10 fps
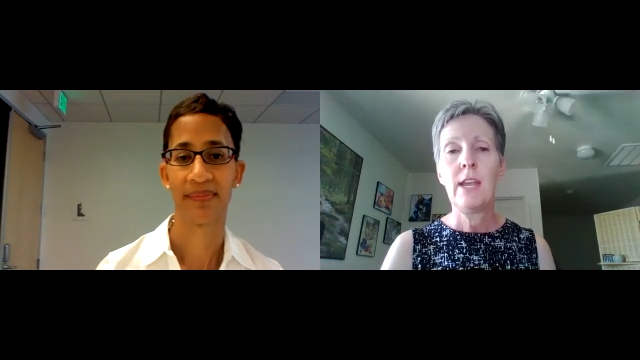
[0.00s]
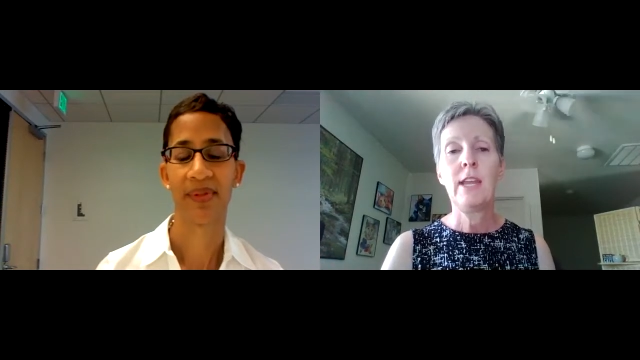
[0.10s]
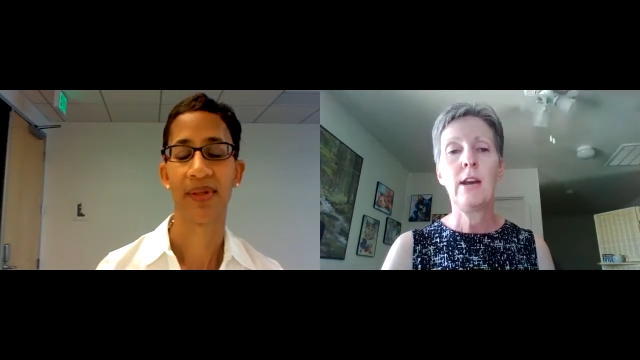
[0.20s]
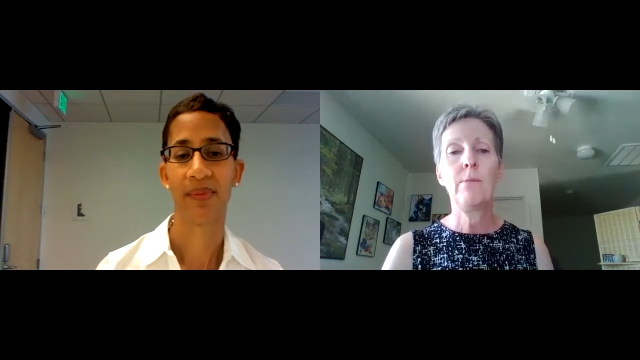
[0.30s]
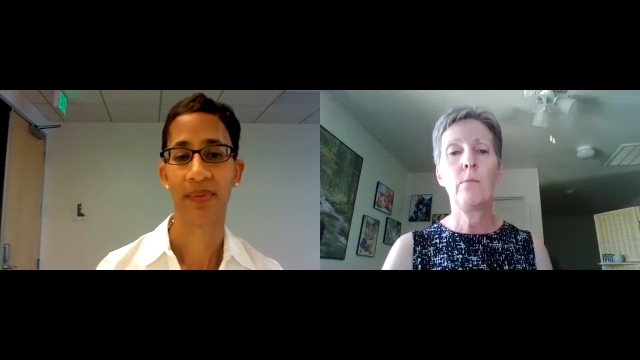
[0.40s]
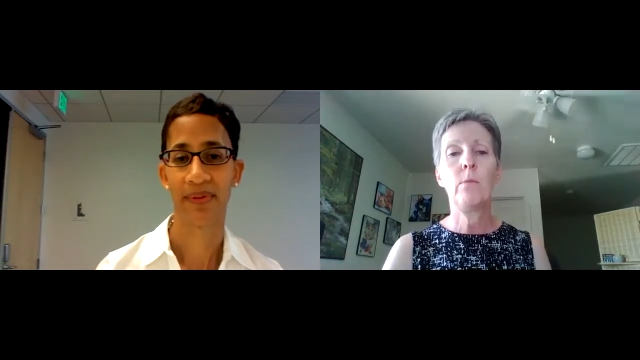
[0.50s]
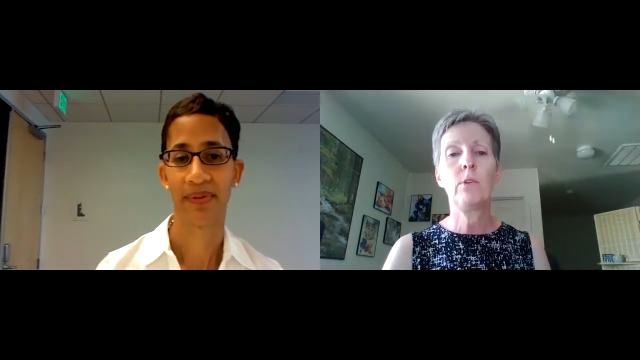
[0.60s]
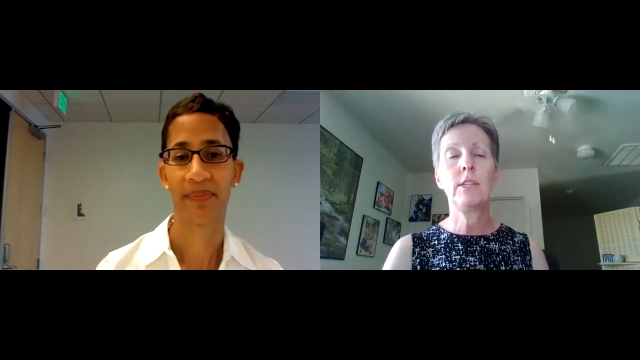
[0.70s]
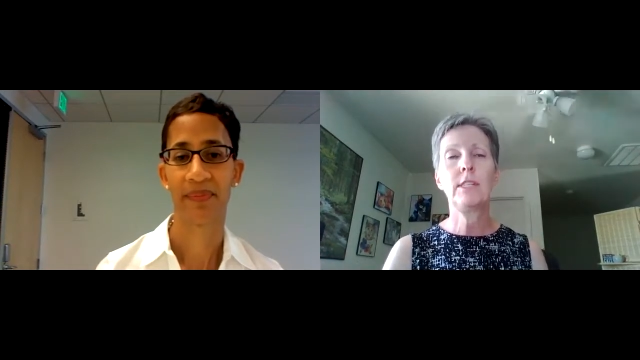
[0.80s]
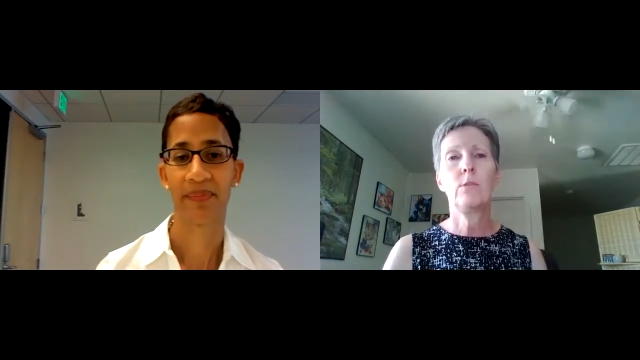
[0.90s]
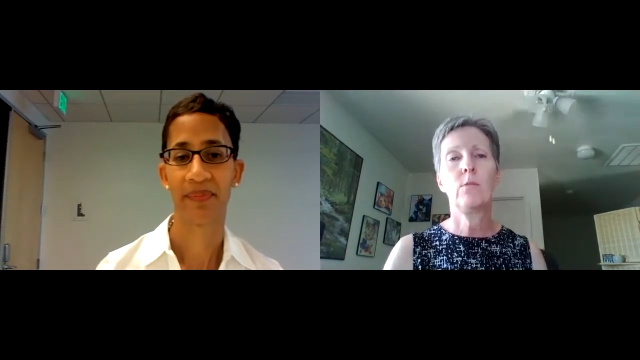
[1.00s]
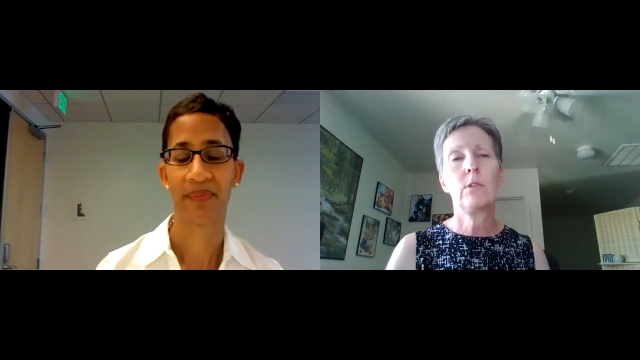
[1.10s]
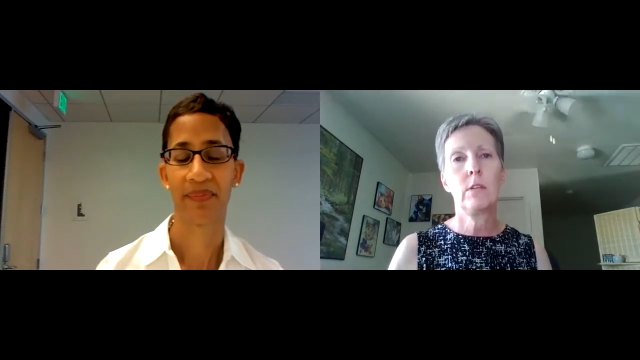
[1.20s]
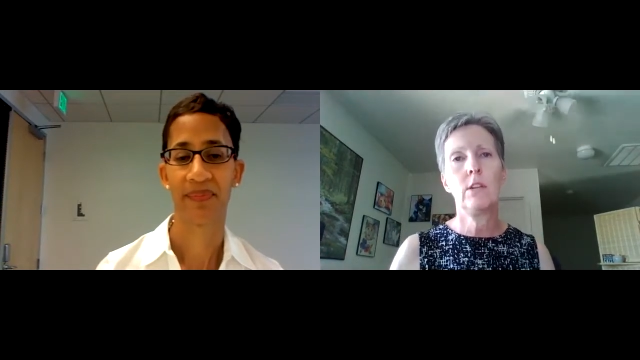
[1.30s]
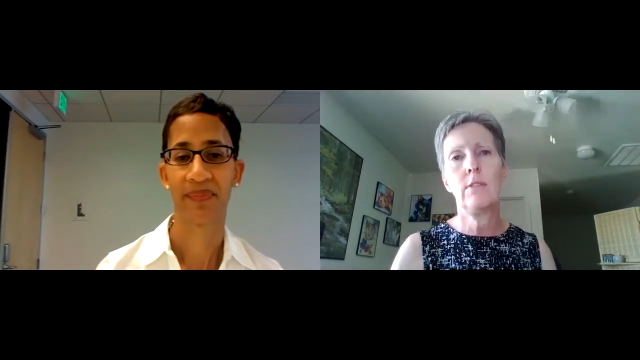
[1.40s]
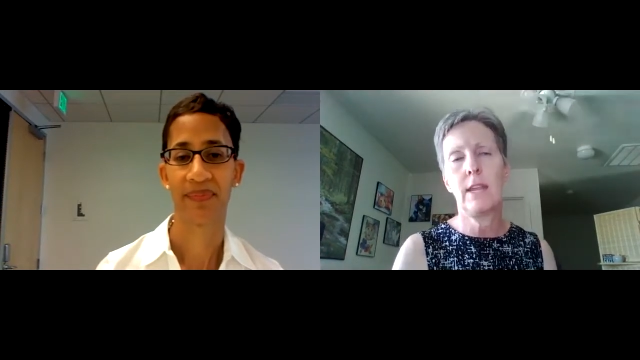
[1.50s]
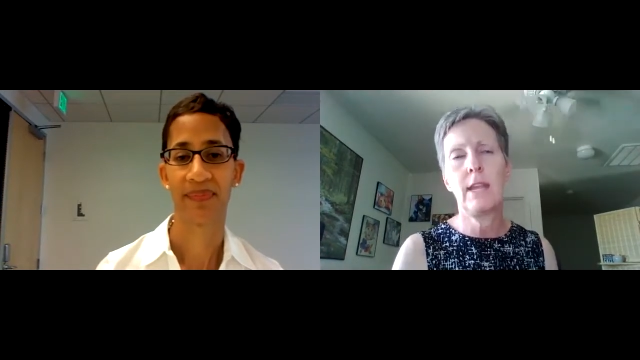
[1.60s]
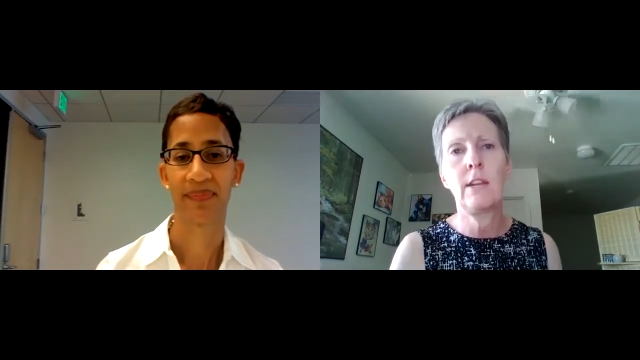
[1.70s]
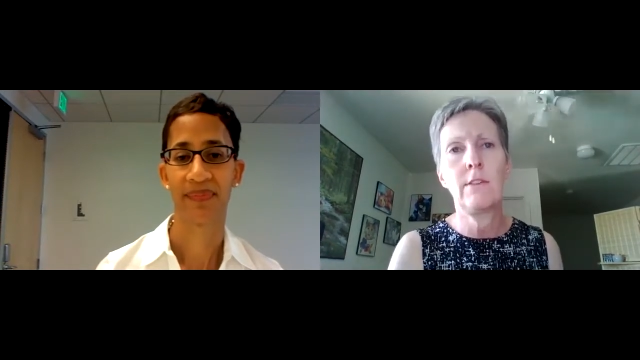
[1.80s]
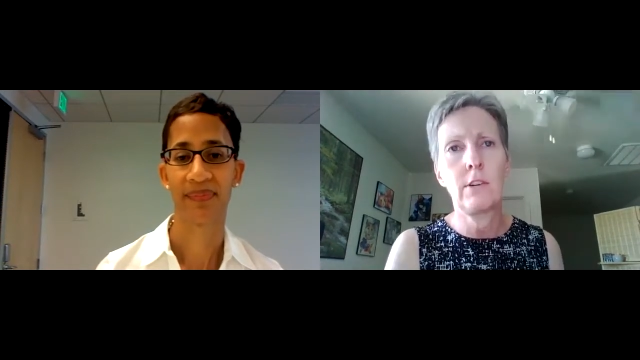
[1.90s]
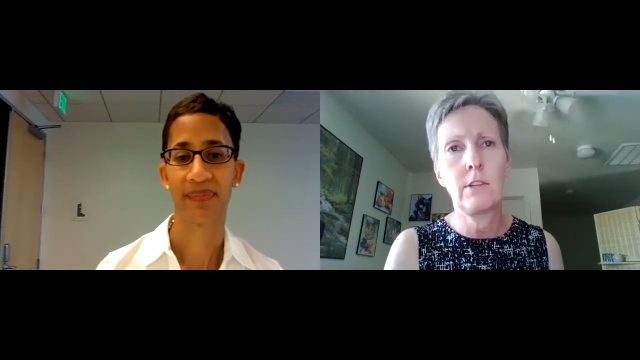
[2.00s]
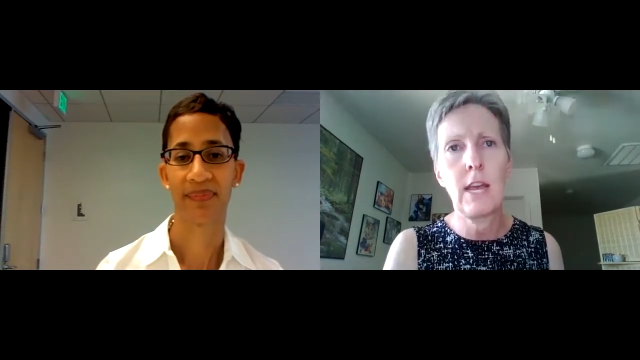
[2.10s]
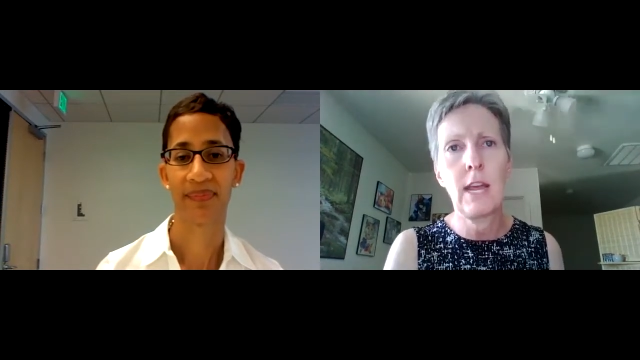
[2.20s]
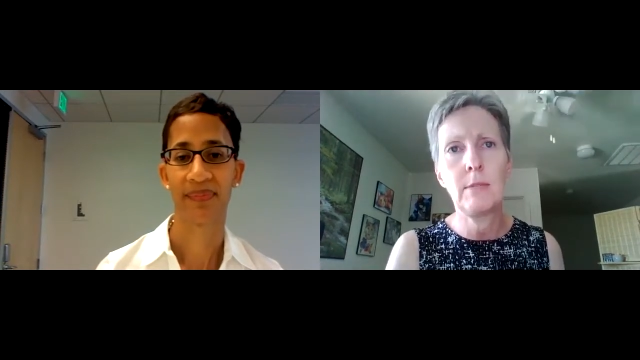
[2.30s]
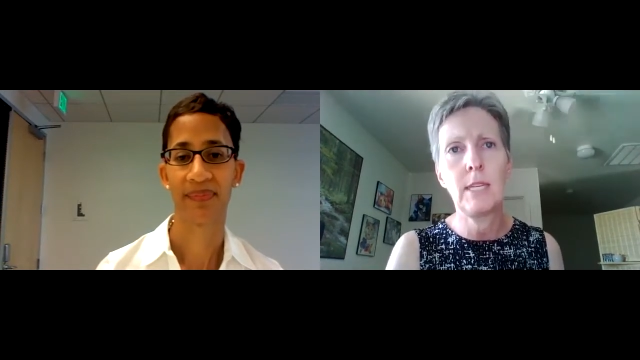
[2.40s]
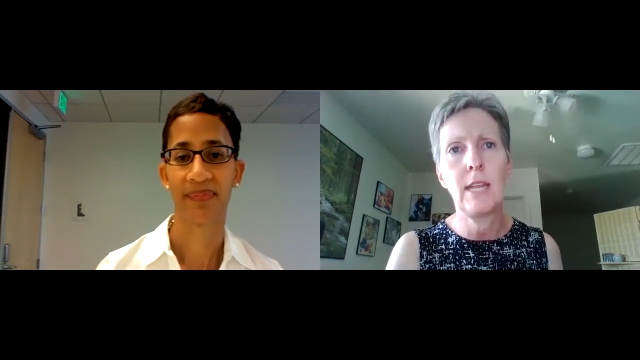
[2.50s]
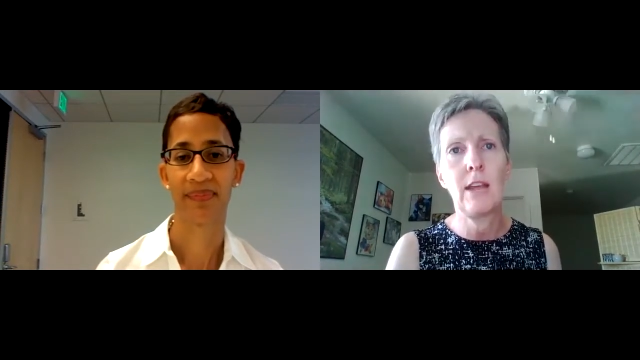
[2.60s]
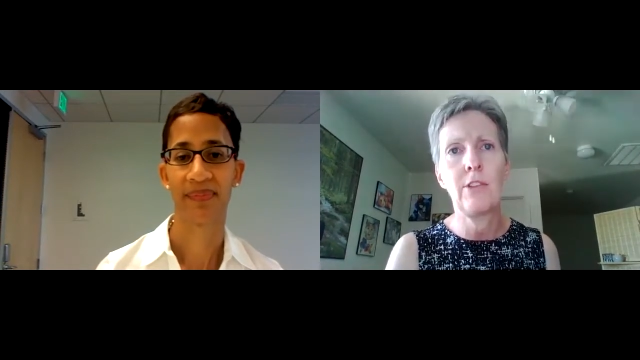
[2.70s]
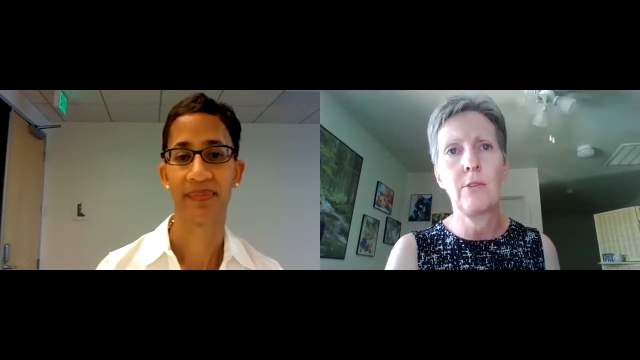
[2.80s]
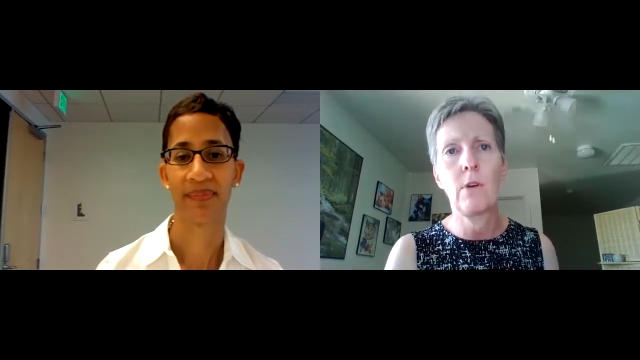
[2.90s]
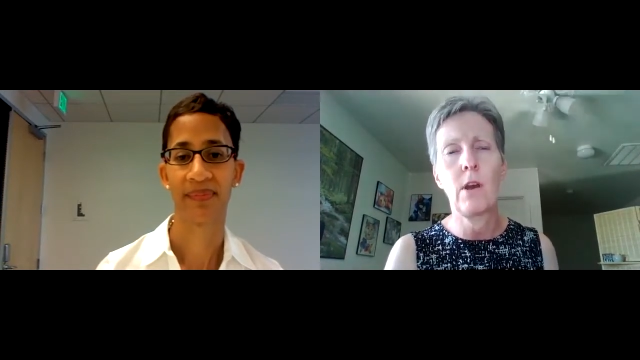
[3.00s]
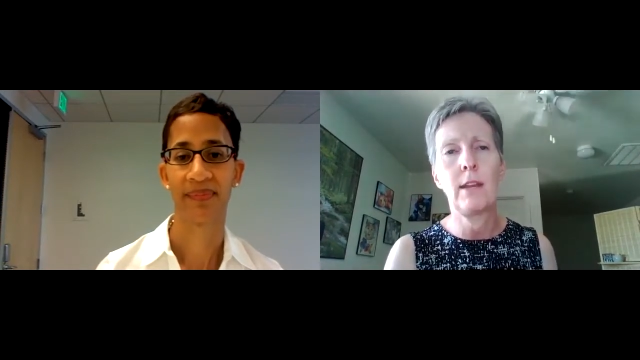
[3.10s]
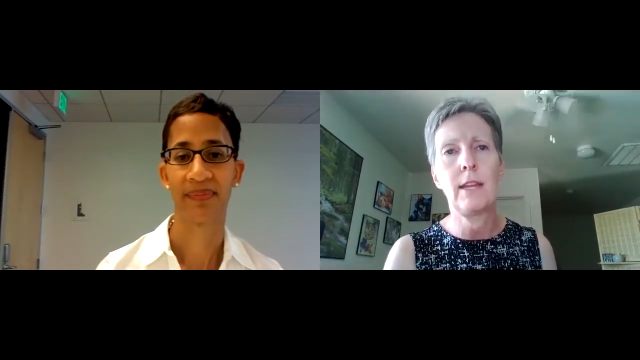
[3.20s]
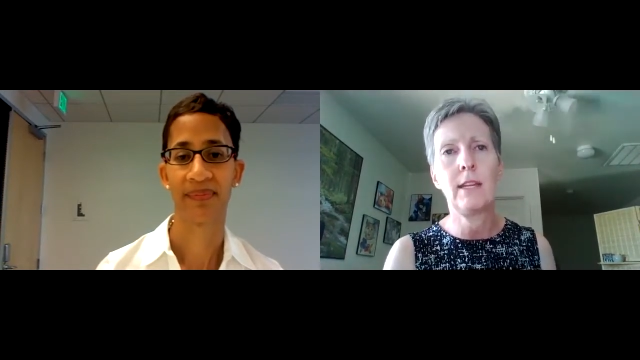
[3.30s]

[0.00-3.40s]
Speaker 1: now we're just toward near the end of our time together ronni